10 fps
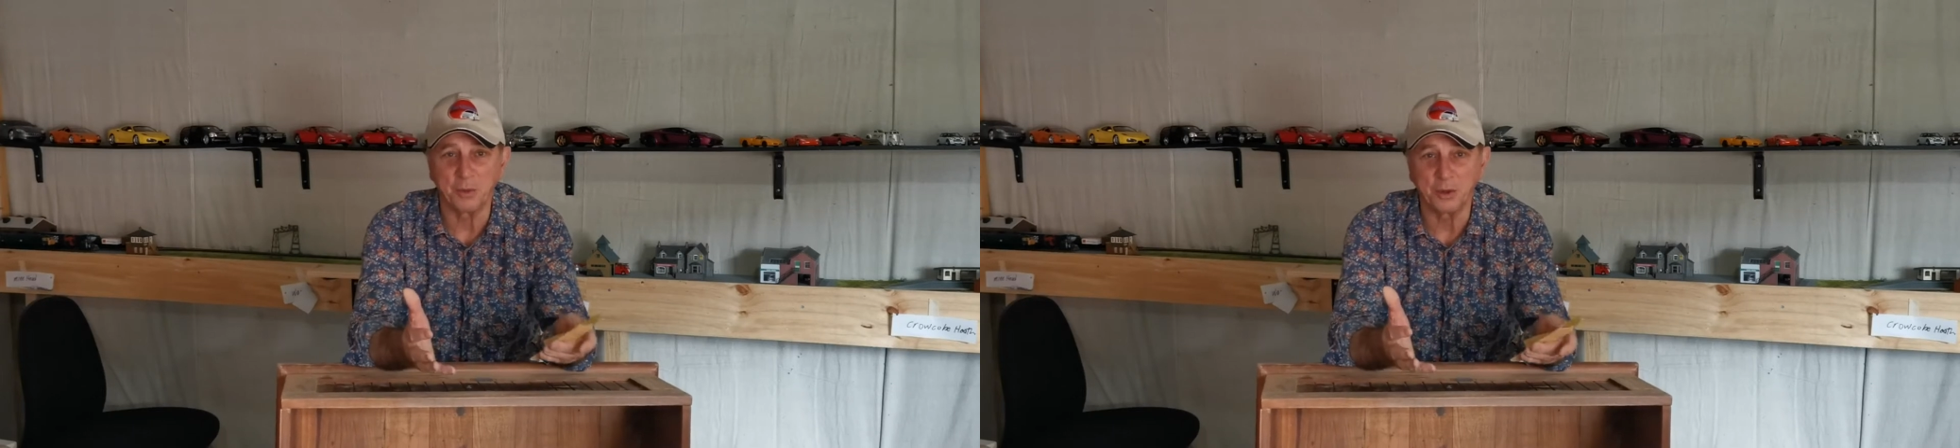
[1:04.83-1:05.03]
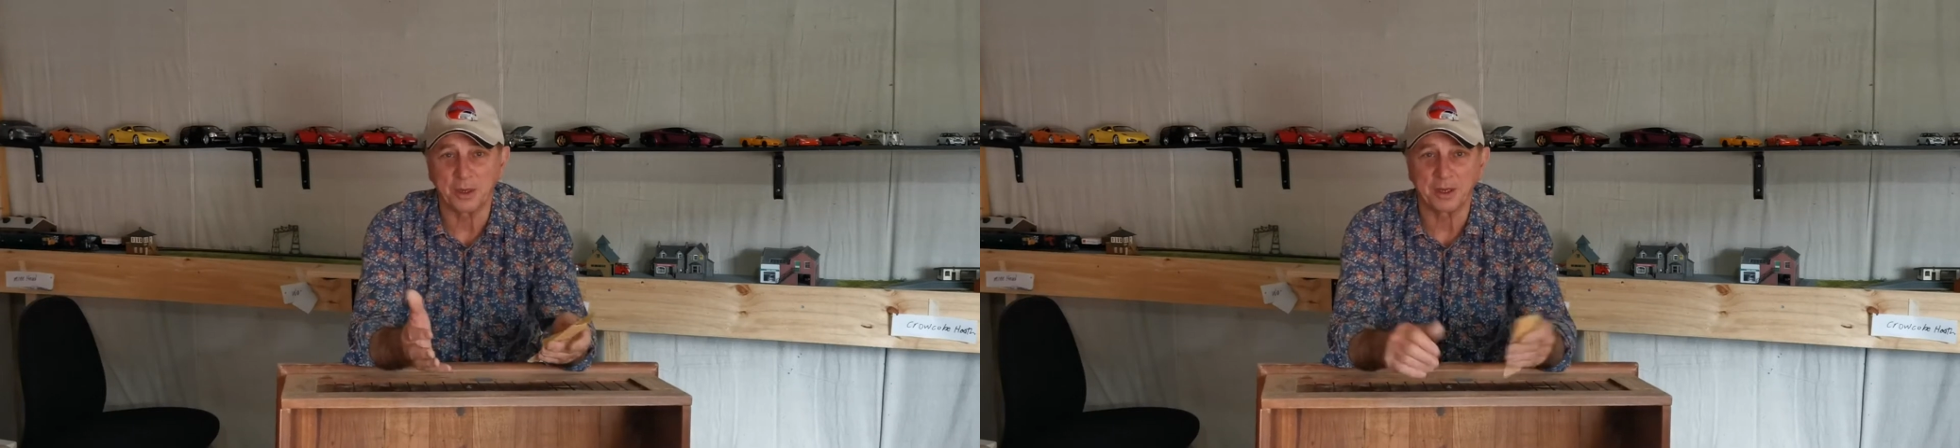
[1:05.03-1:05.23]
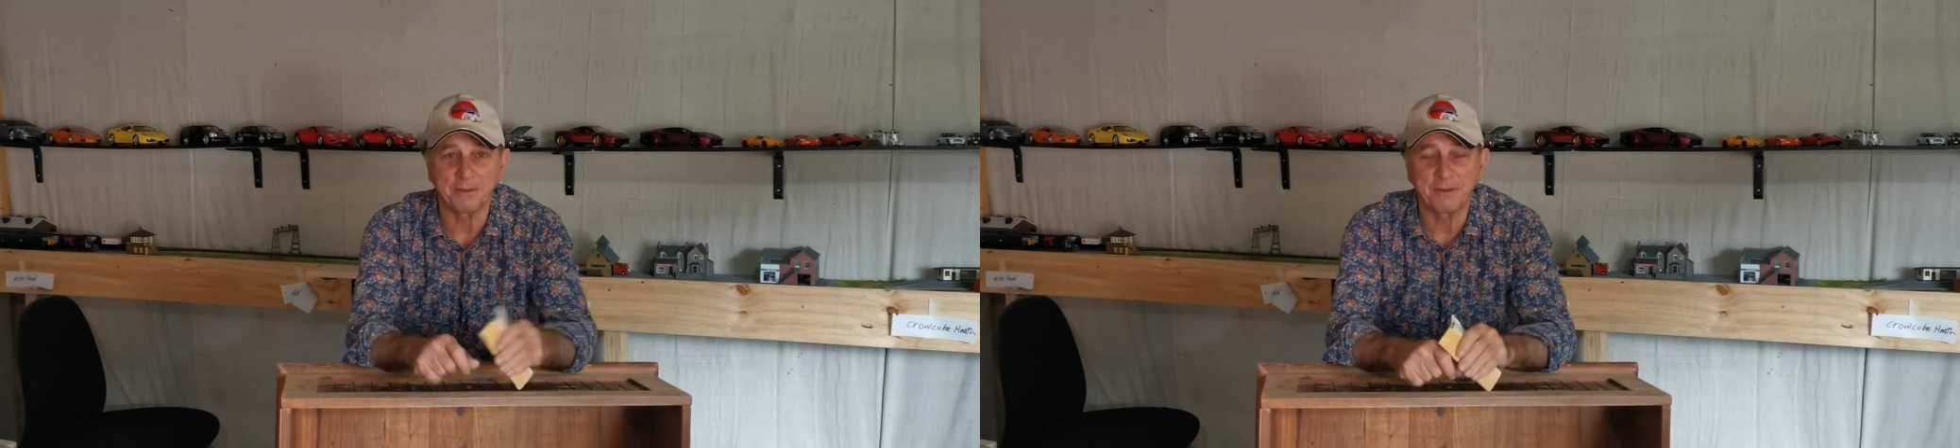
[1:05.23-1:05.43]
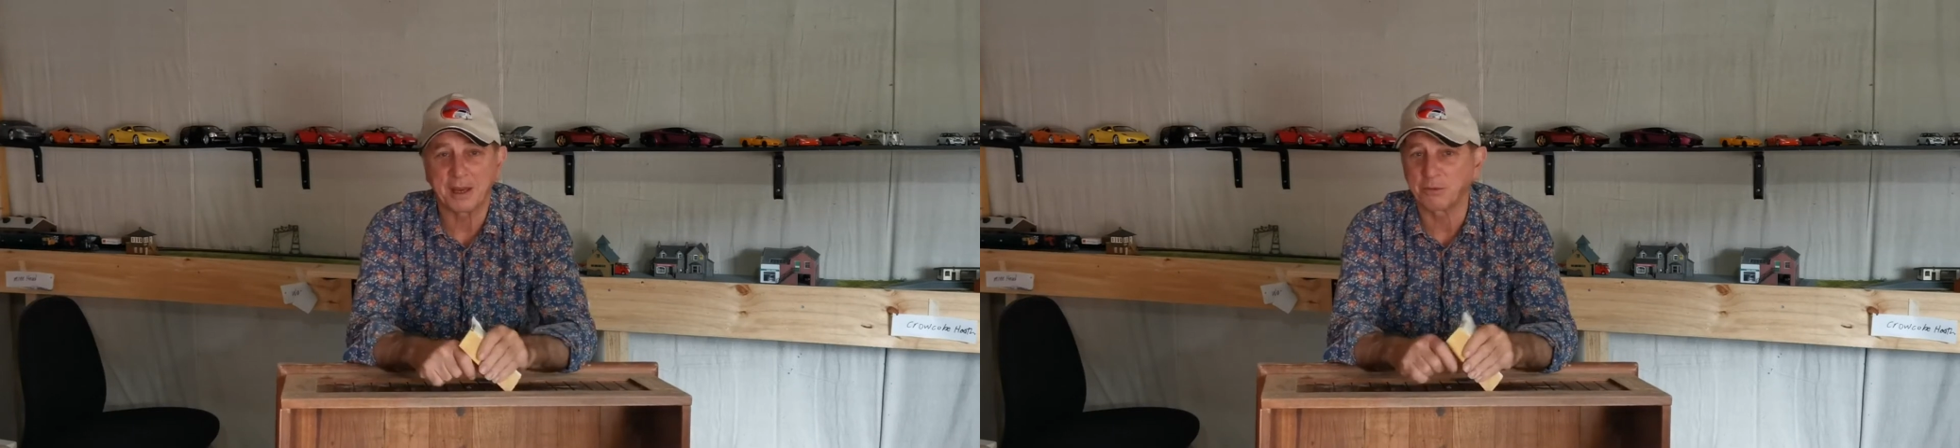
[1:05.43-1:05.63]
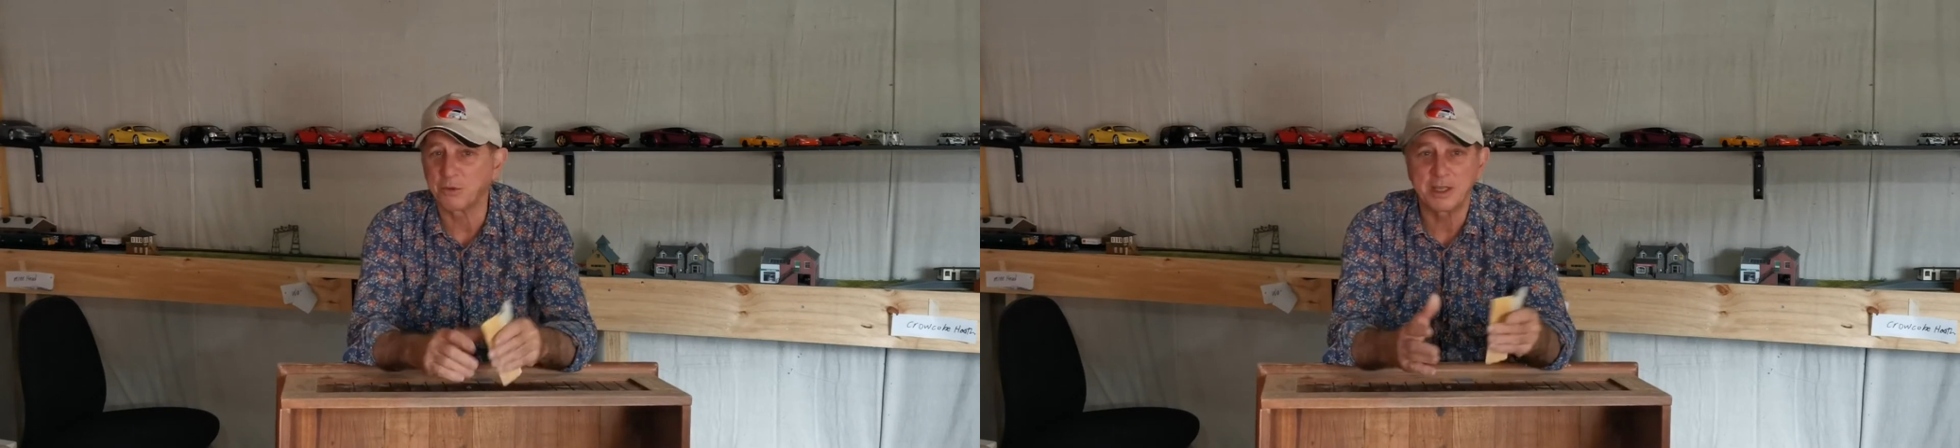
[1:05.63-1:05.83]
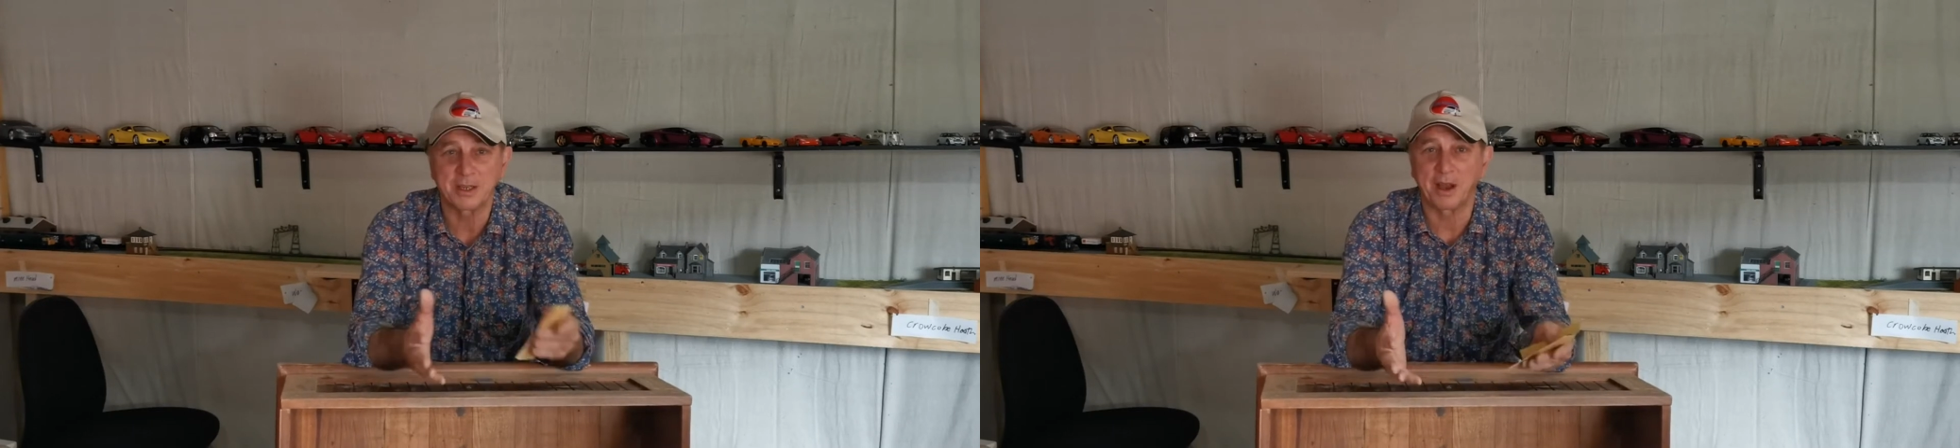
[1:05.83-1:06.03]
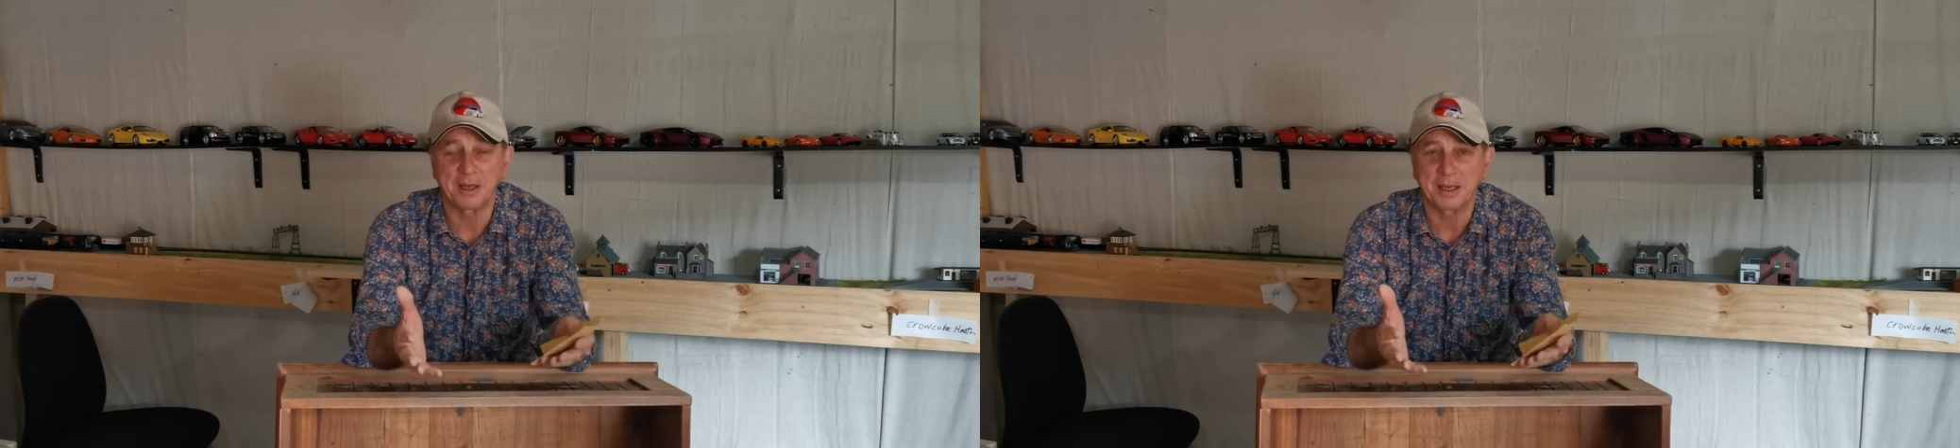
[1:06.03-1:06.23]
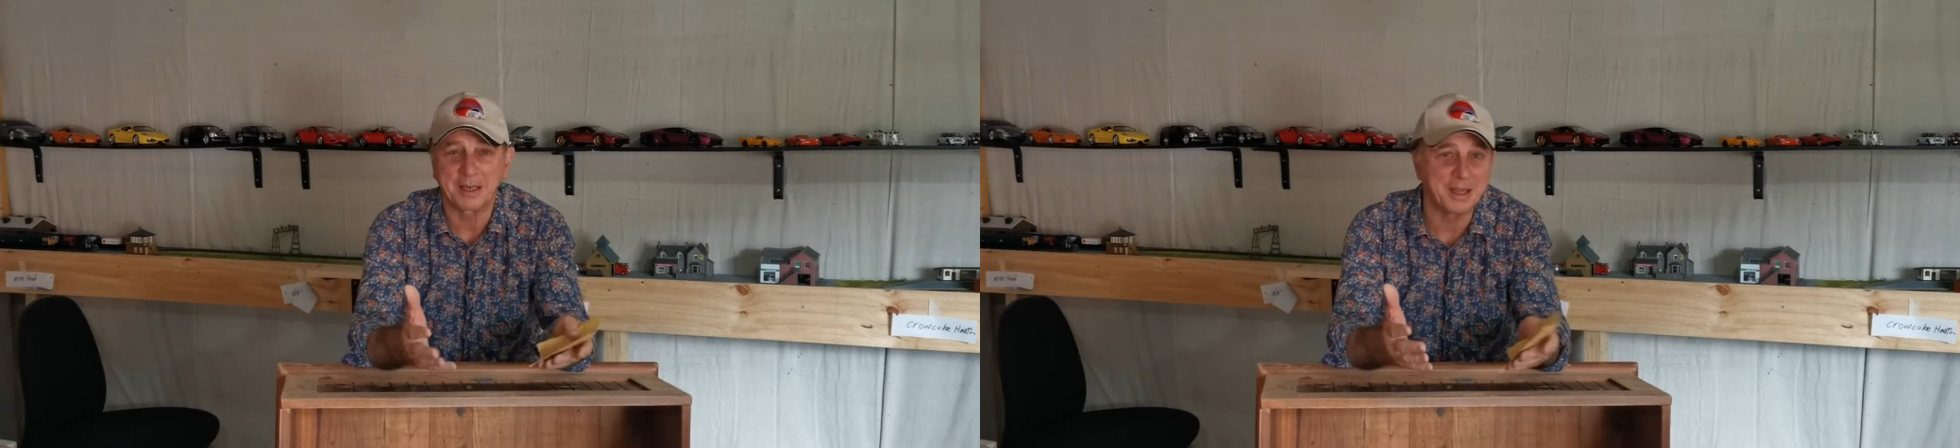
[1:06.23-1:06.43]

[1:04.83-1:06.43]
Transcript: wood. In fact, recycling